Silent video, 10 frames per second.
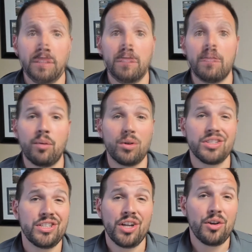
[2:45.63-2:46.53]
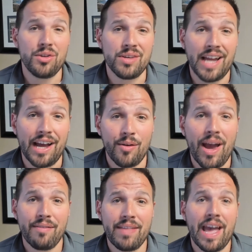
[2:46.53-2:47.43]
Unfortunately, no, you cannot. You
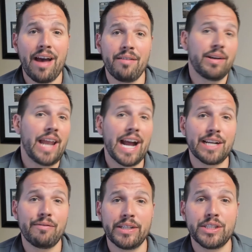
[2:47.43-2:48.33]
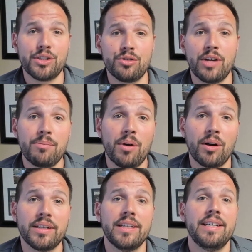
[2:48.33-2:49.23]
have to have an active registered
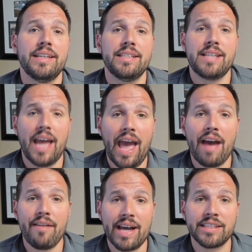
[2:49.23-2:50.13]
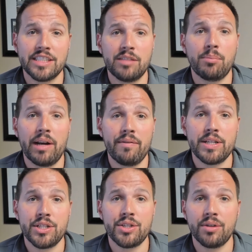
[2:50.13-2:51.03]
trademark to have access to brand
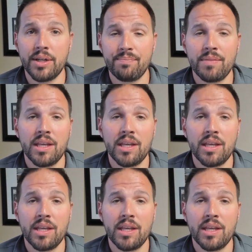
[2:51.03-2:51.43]
registry.